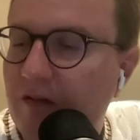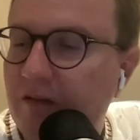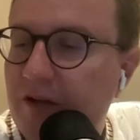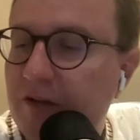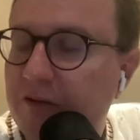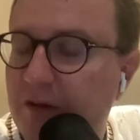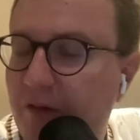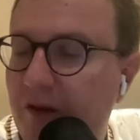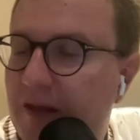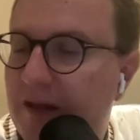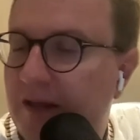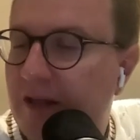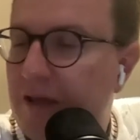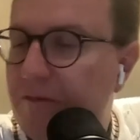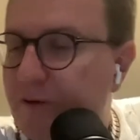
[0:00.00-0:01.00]
here's the
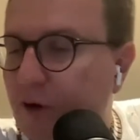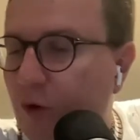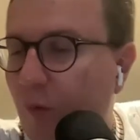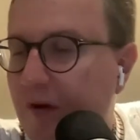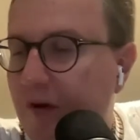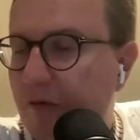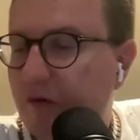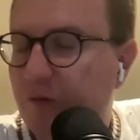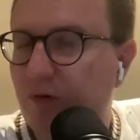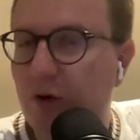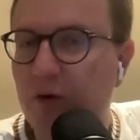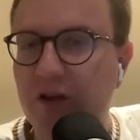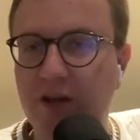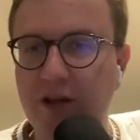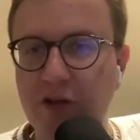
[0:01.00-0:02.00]
thing if your window was
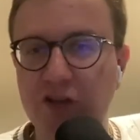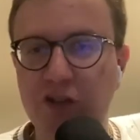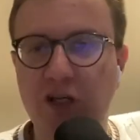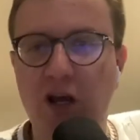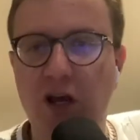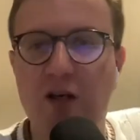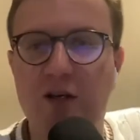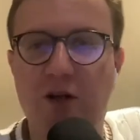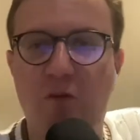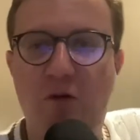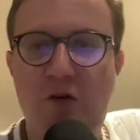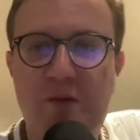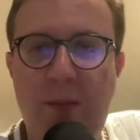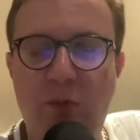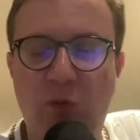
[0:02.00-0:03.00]
broken in in Chicago,
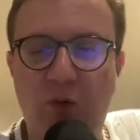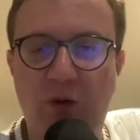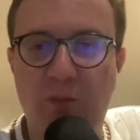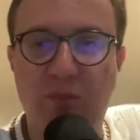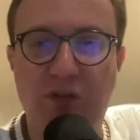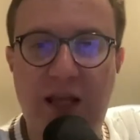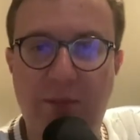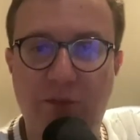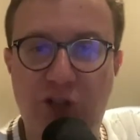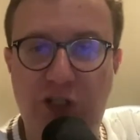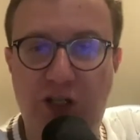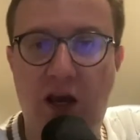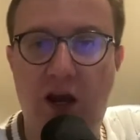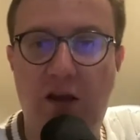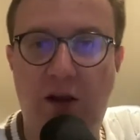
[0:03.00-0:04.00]
most people wouldn't blame
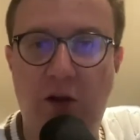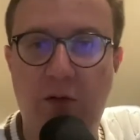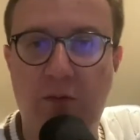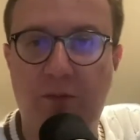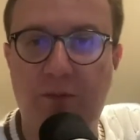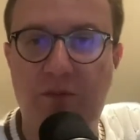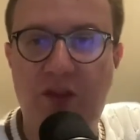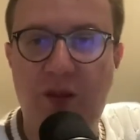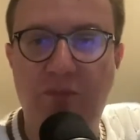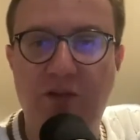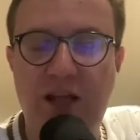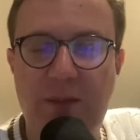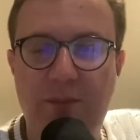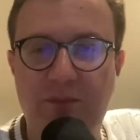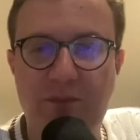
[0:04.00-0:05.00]
Chicago, they
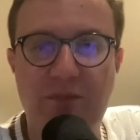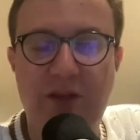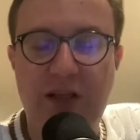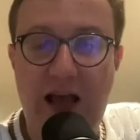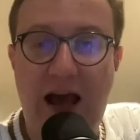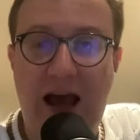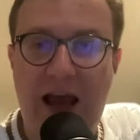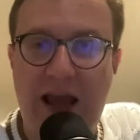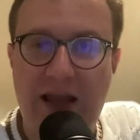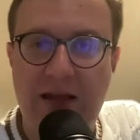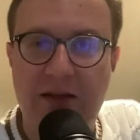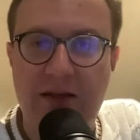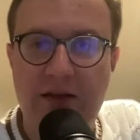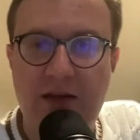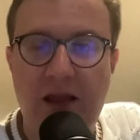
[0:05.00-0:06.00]
blame the
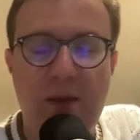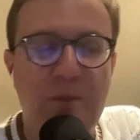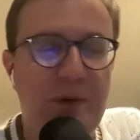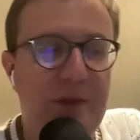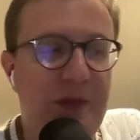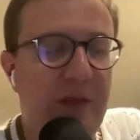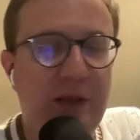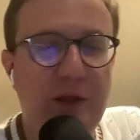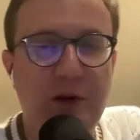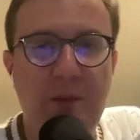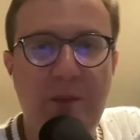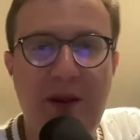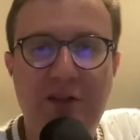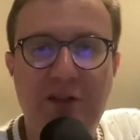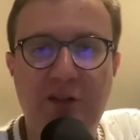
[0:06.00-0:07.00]
guy. But then they go to
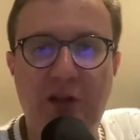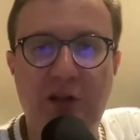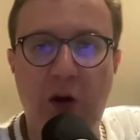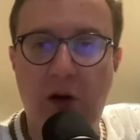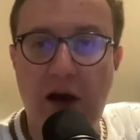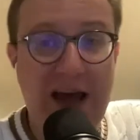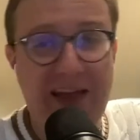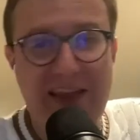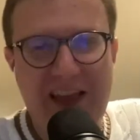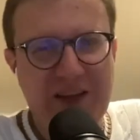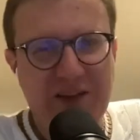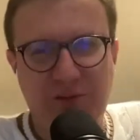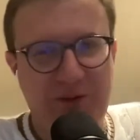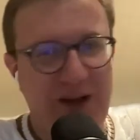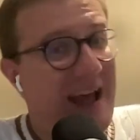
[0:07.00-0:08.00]
Mexico. Ah,
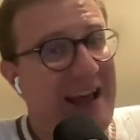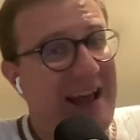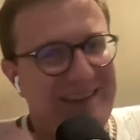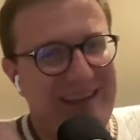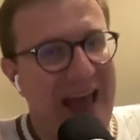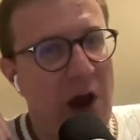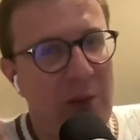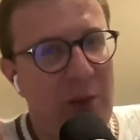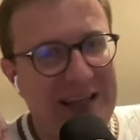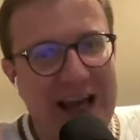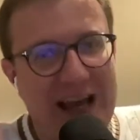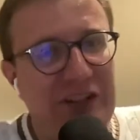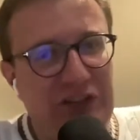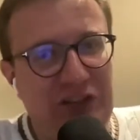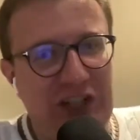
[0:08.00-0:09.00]
that's right. Now we
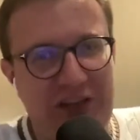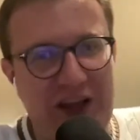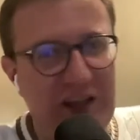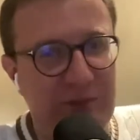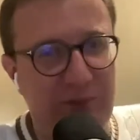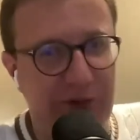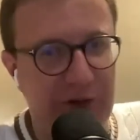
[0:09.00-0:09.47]
got you. That's